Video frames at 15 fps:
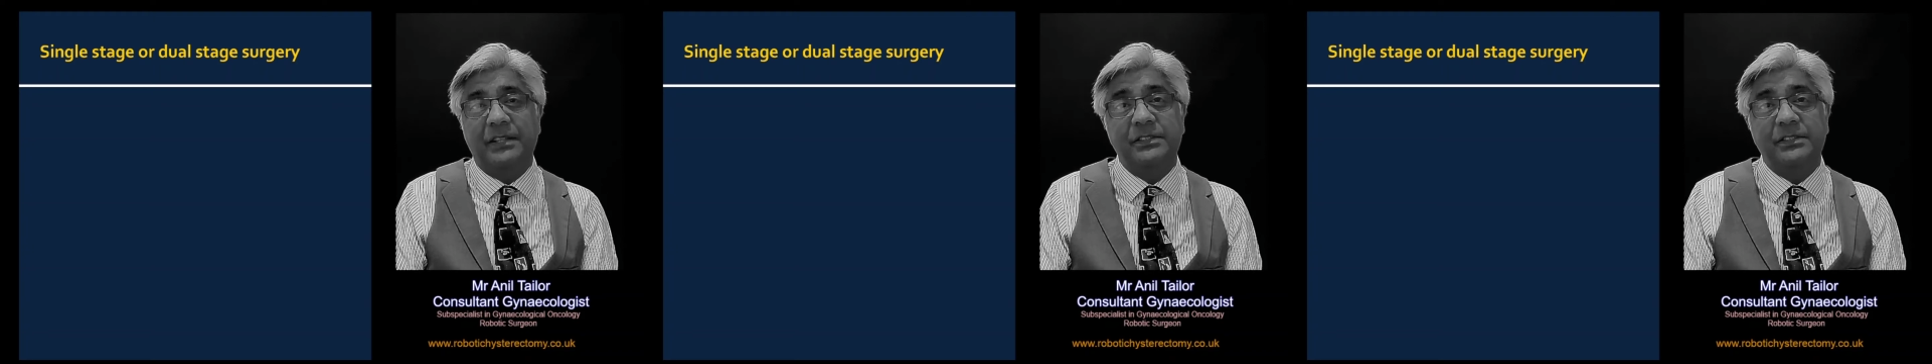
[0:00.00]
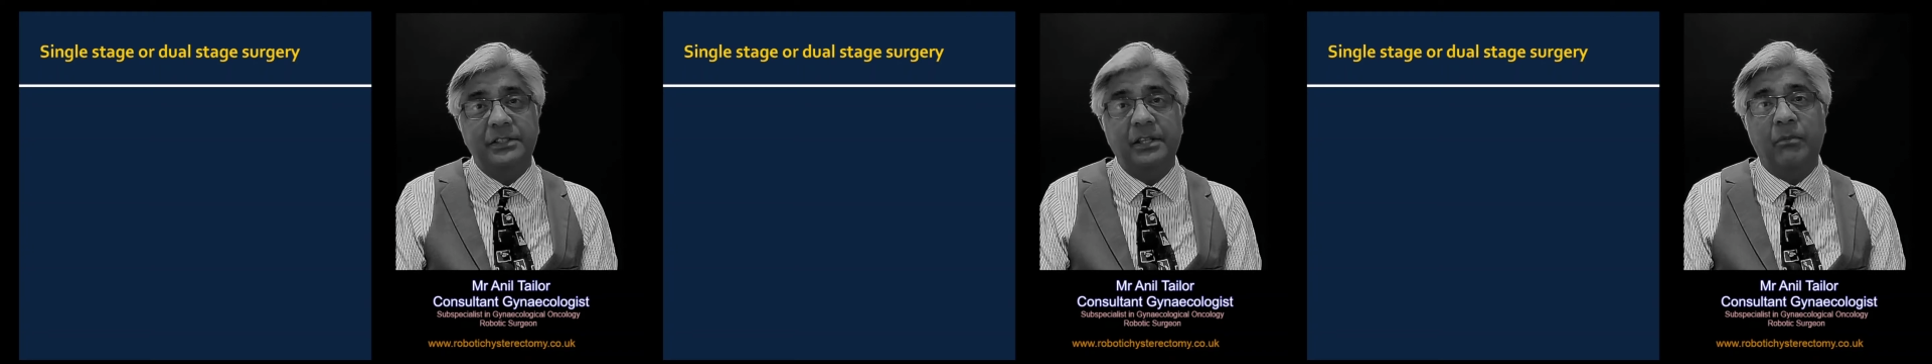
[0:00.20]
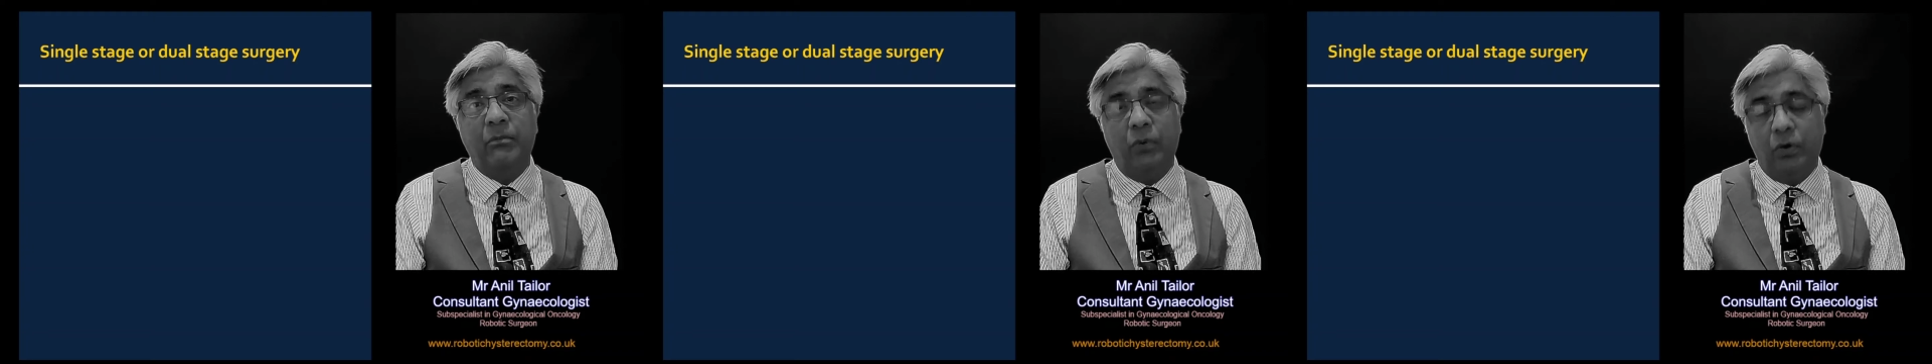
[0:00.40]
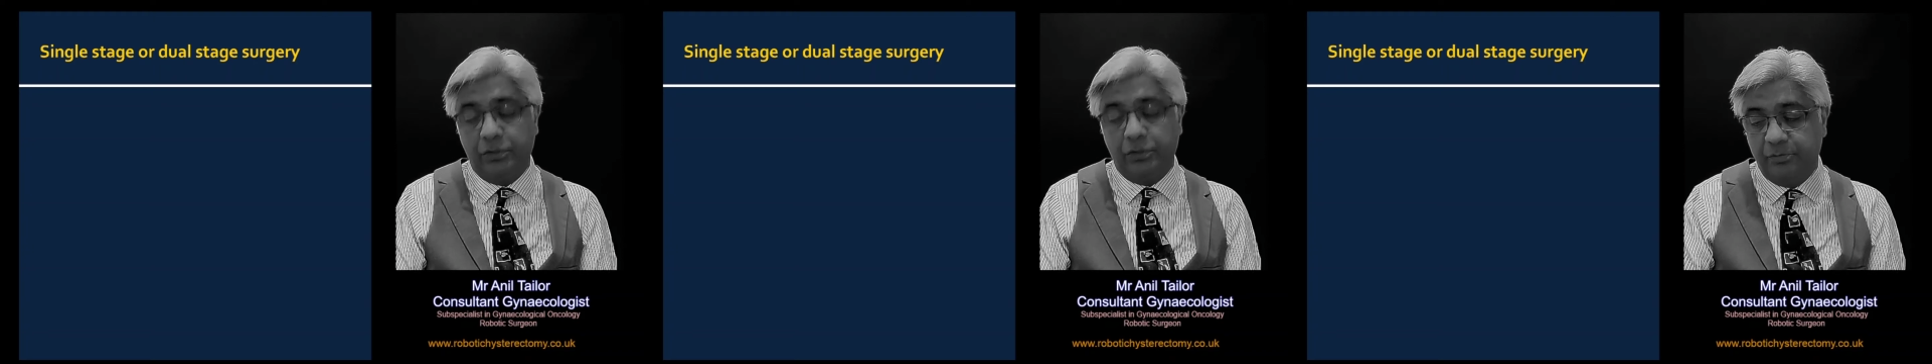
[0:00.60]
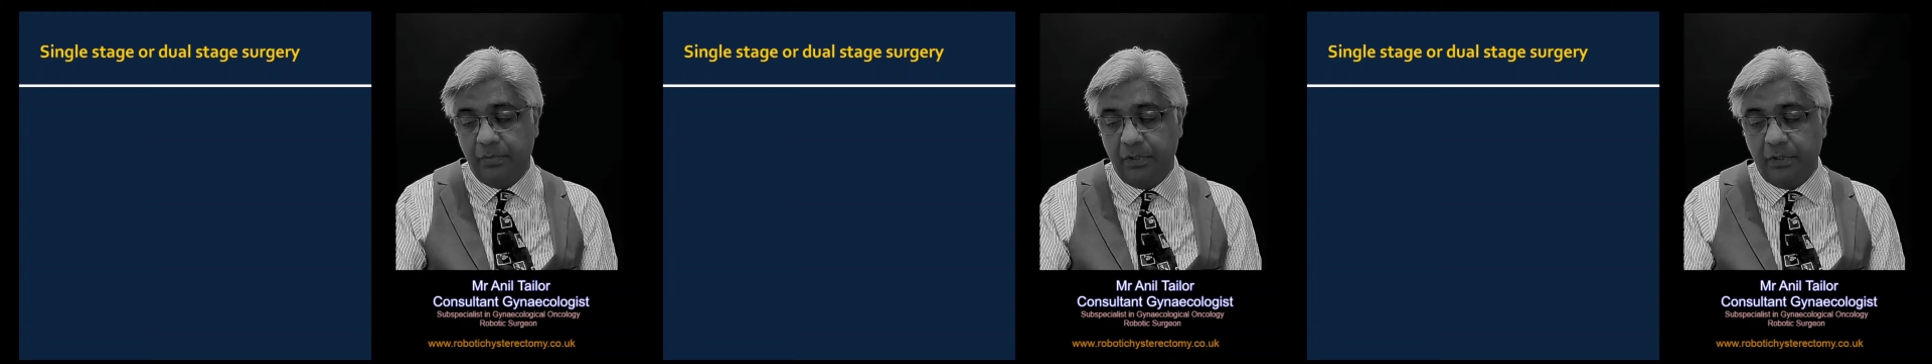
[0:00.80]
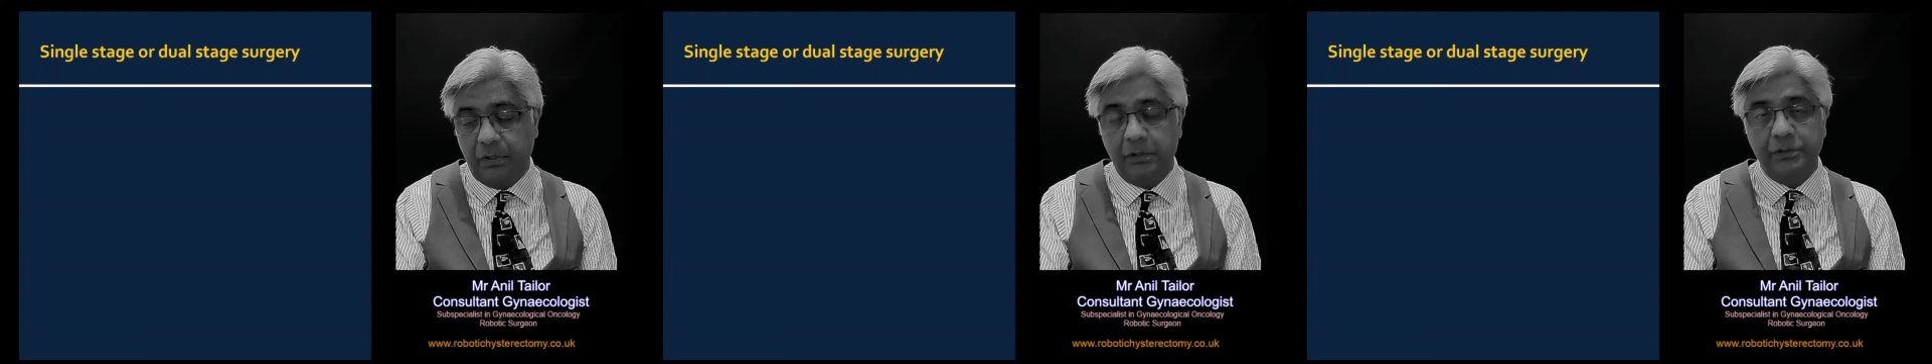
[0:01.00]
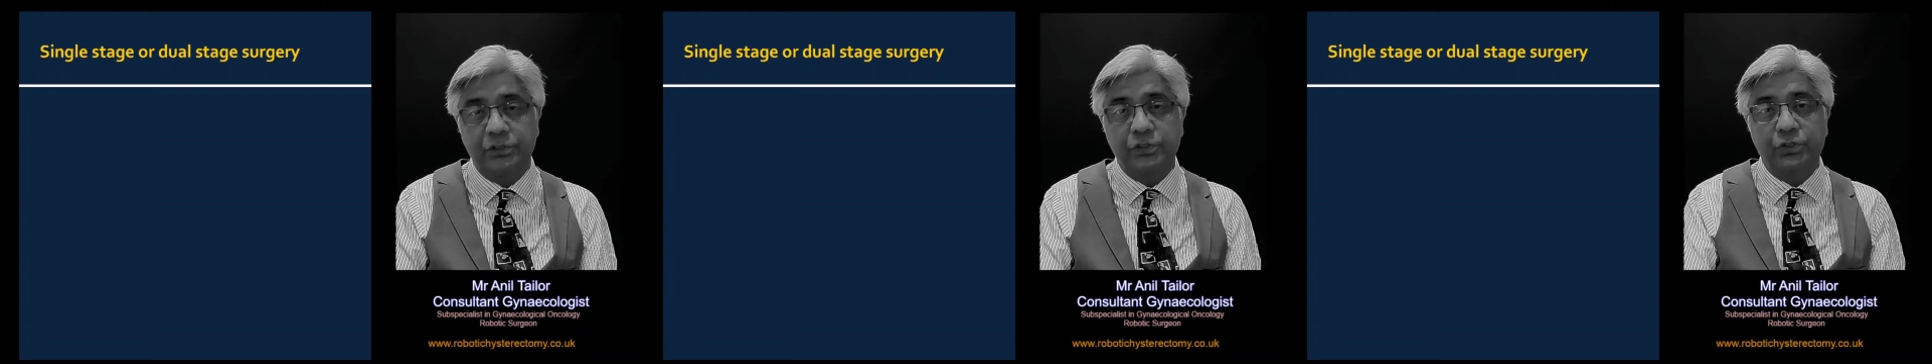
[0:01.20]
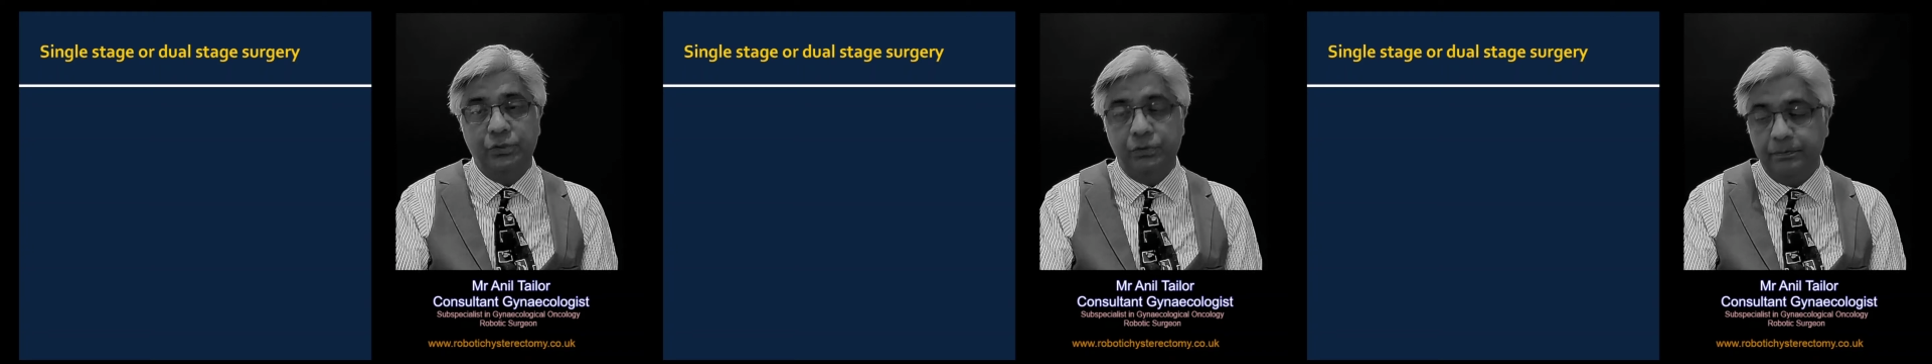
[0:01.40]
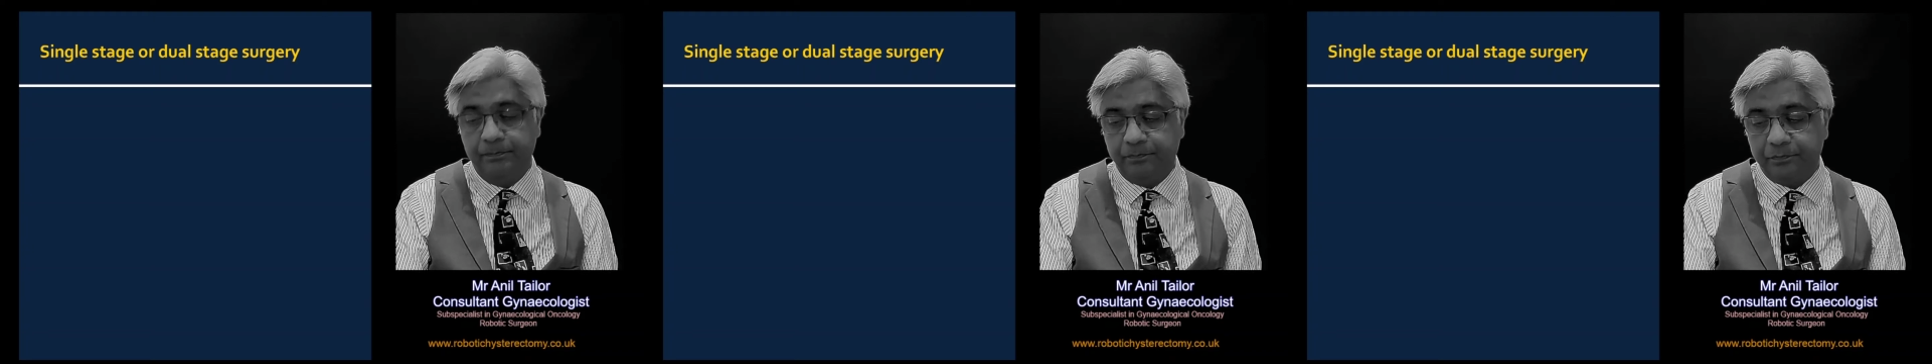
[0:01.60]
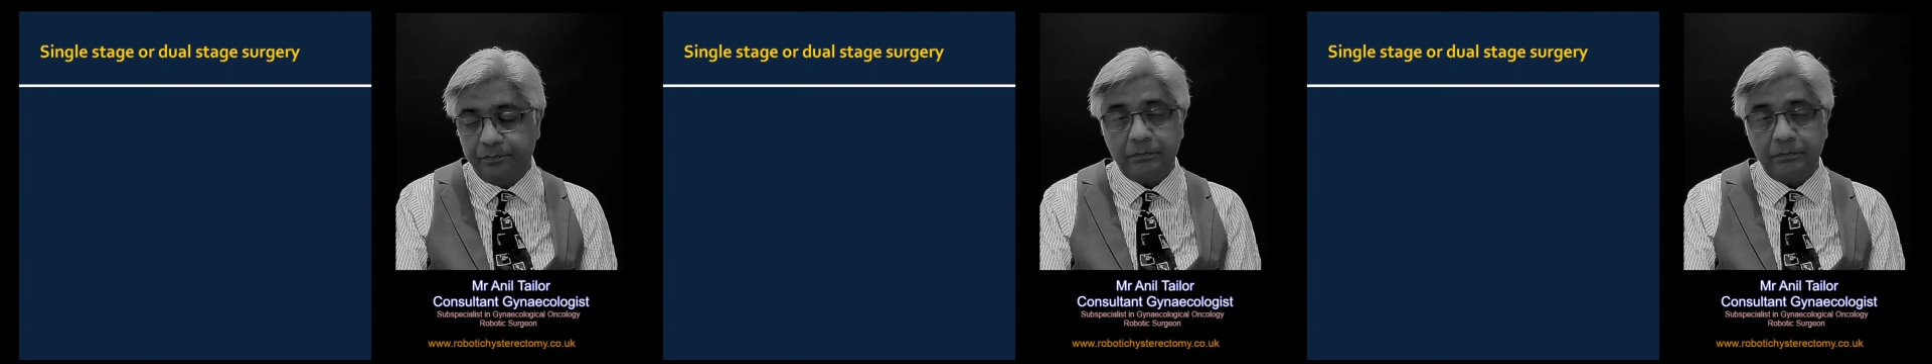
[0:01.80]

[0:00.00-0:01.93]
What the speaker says: that some hospitals do.